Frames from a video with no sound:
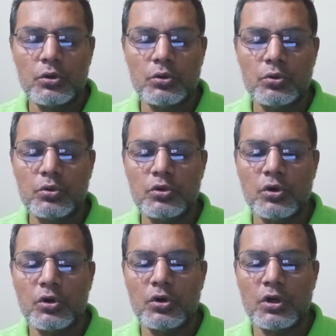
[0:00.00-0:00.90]
Node
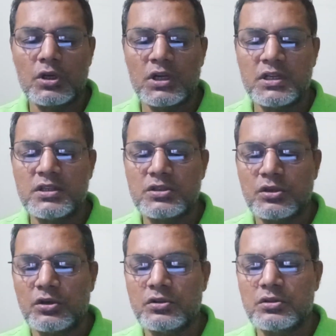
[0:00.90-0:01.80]

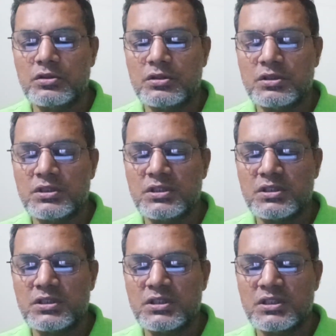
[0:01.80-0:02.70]
organization
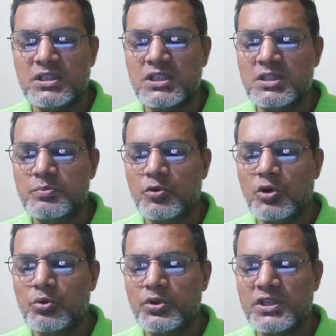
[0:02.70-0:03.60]

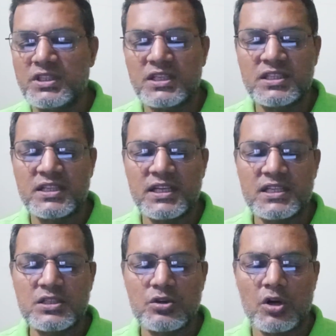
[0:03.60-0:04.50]
gizmo with a
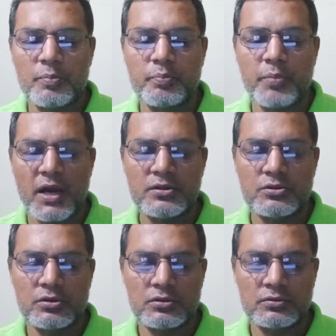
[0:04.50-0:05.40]
taste of
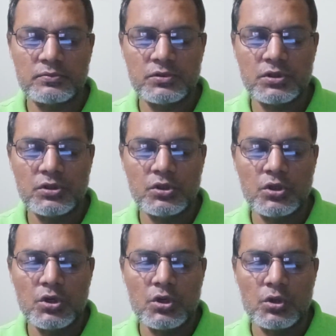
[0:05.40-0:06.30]
Python.
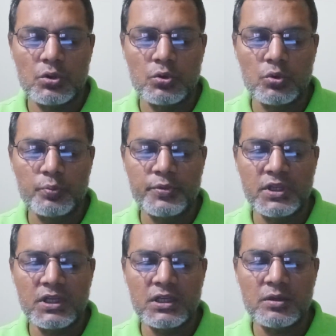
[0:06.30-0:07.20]

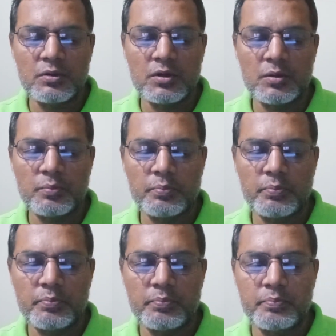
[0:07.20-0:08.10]
Grouping,
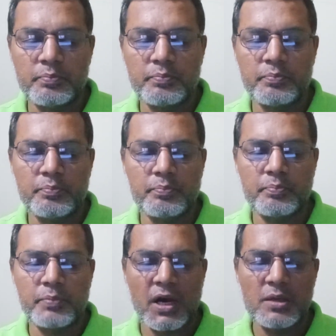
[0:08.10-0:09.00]

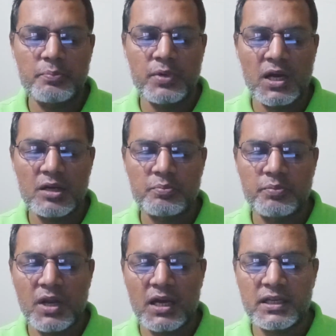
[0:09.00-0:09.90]
pipeline
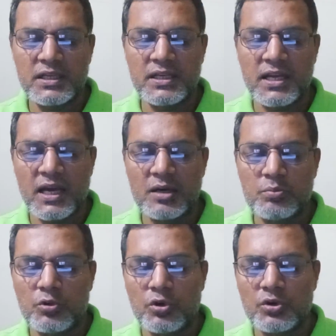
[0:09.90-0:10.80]
plugin
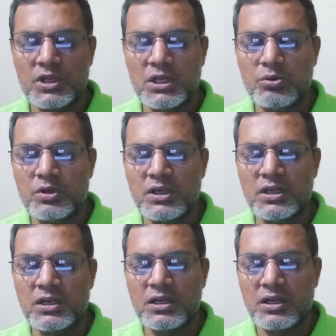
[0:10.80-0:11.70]
and more, you
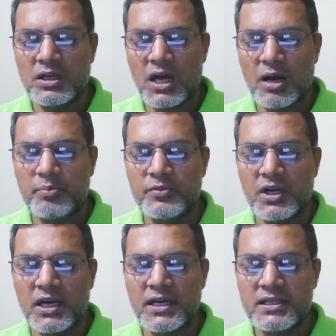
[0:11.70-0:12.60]
will love
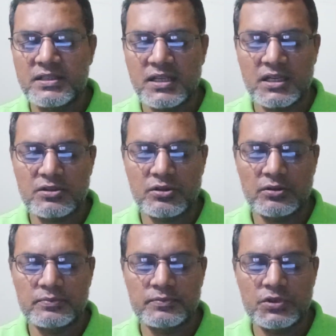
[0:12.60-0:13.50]
the interaction.